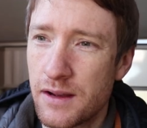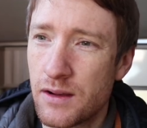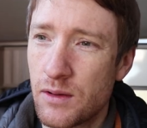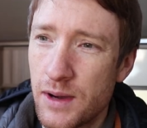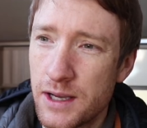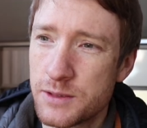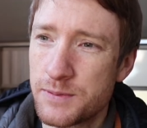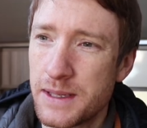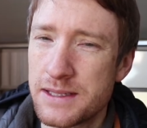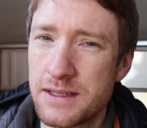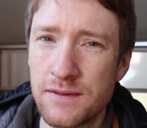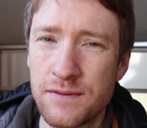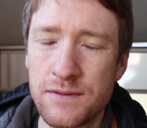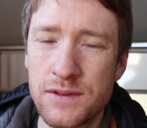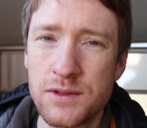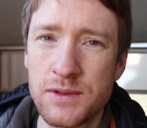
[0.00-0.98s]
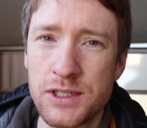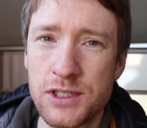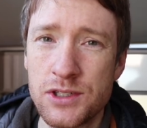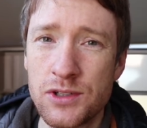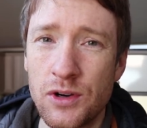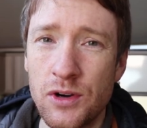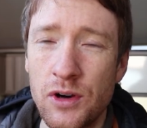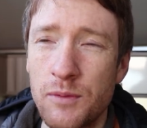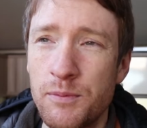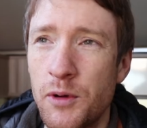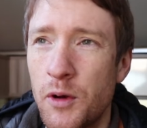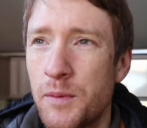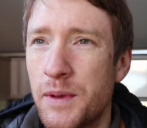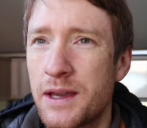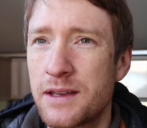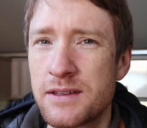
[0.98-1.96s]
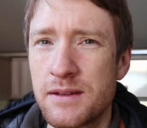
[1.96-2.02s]
uh, quite expensive to insure, but
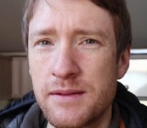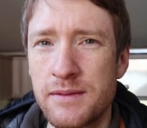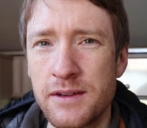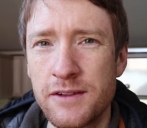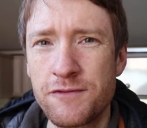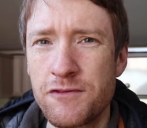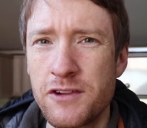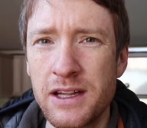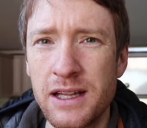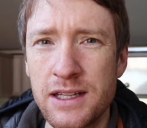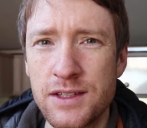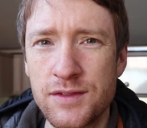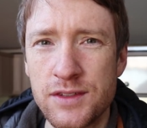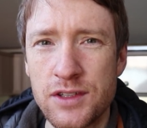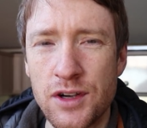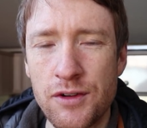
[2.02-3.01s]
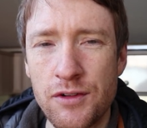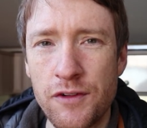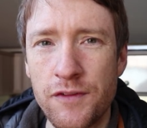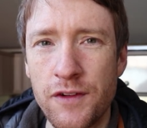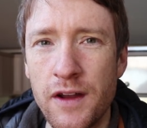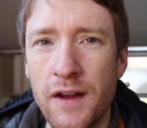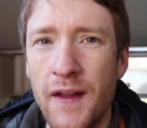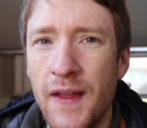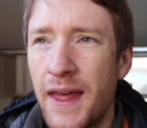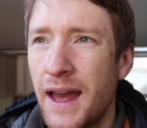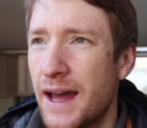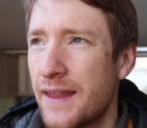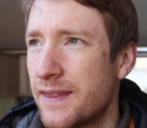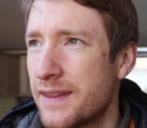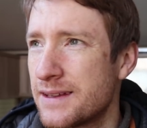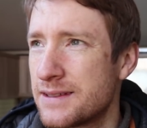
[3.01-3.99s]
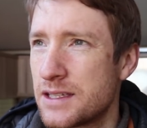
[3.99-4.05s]
because I'm a freelance photographer
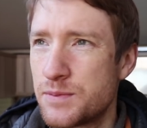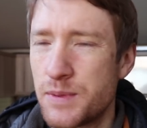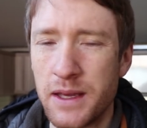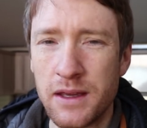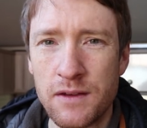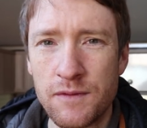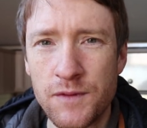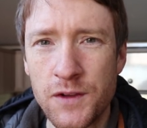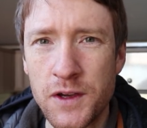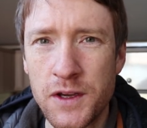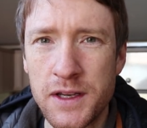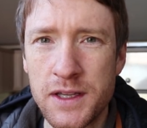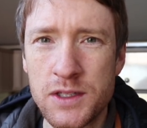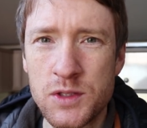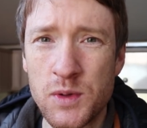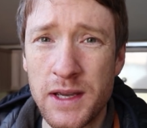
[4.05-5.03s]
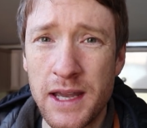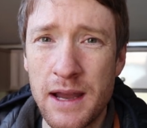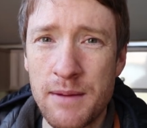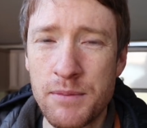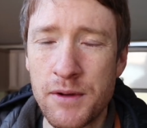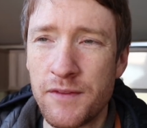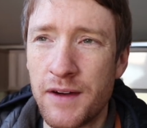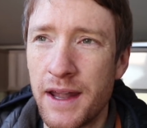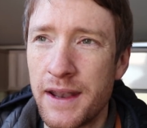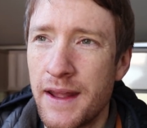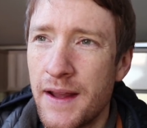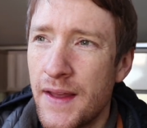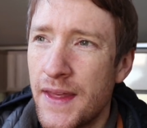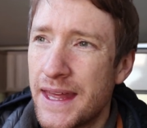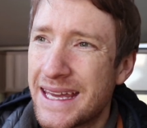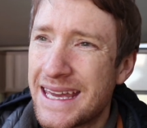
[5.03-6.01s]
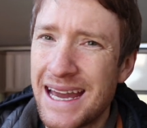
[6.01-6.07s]
and this has been converted into a camper van,
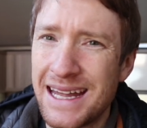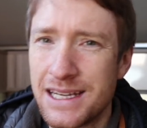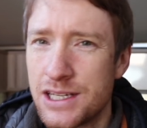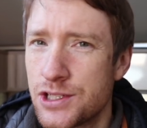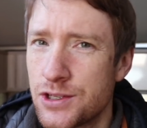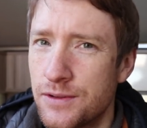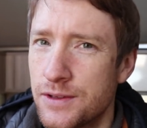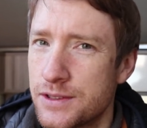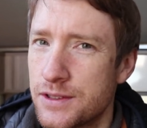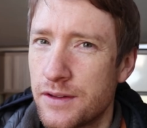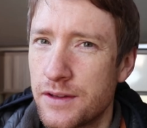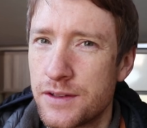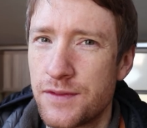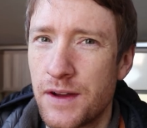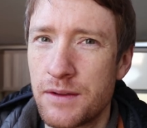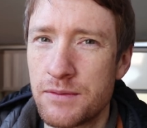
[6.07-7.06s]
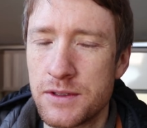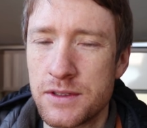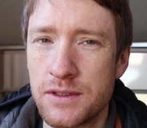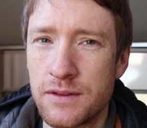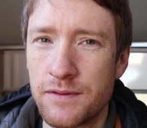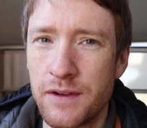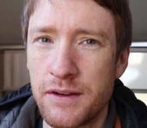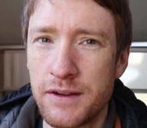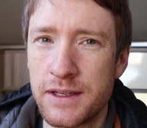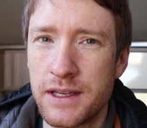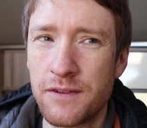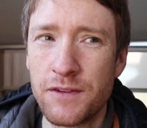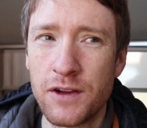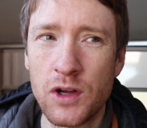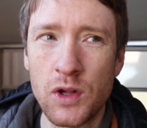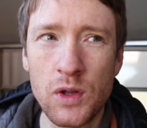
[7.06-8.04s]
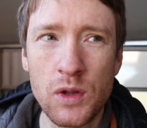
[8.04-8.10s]
getting insurance on this van was very
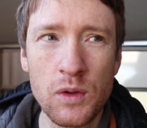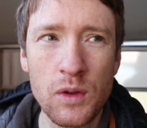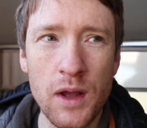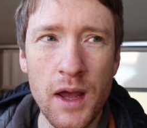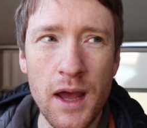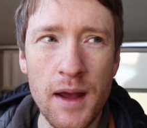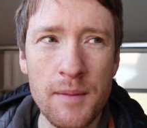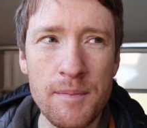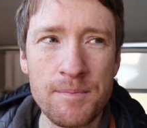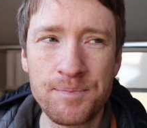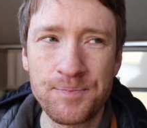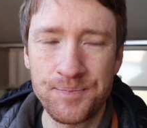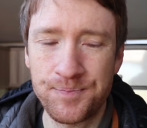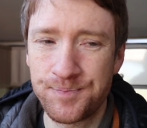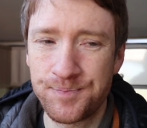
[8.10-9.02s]
difficult. Um,